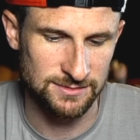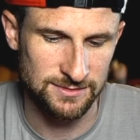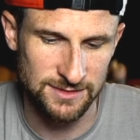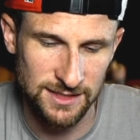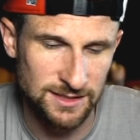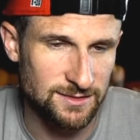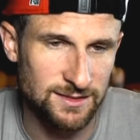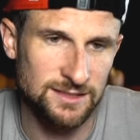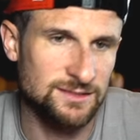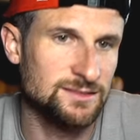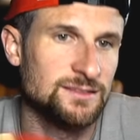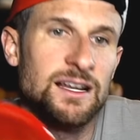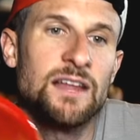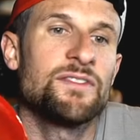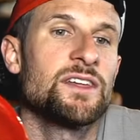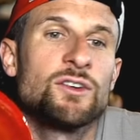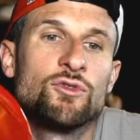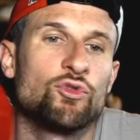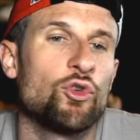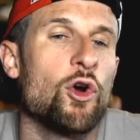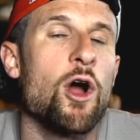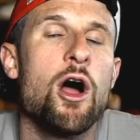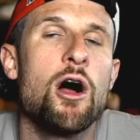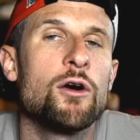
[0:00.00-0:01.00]
there's
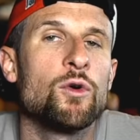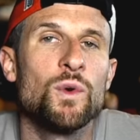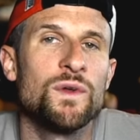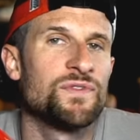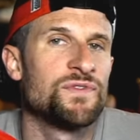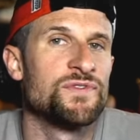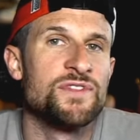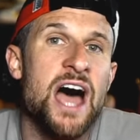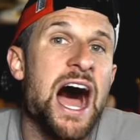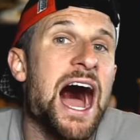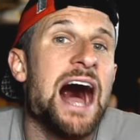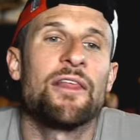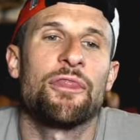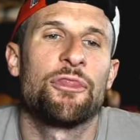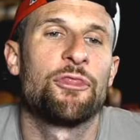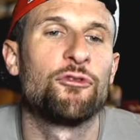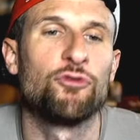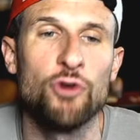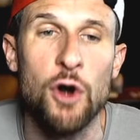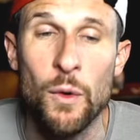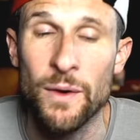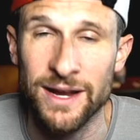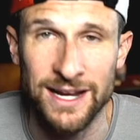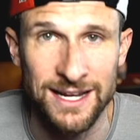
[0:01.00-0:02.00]
nothing wrong with not
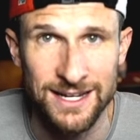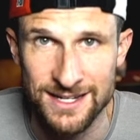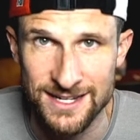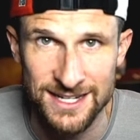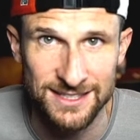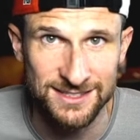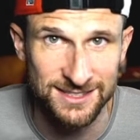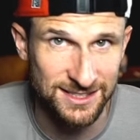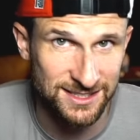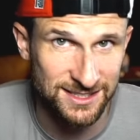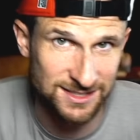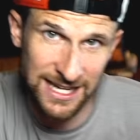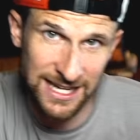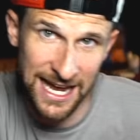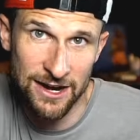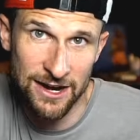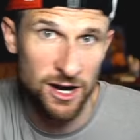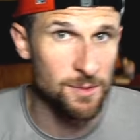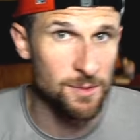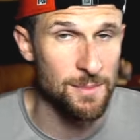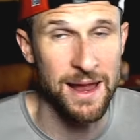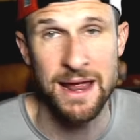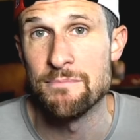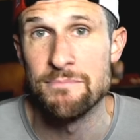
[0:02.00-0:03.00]
throwing a disc
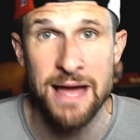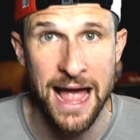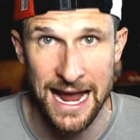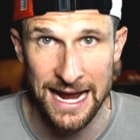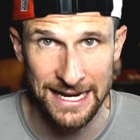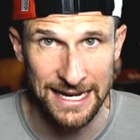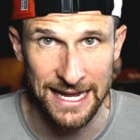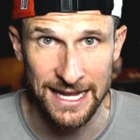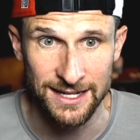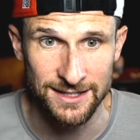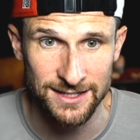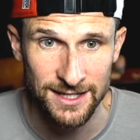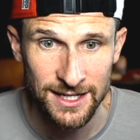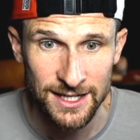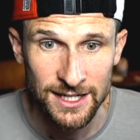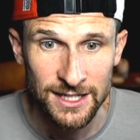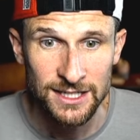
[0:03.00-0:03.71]
sidearm and backhand.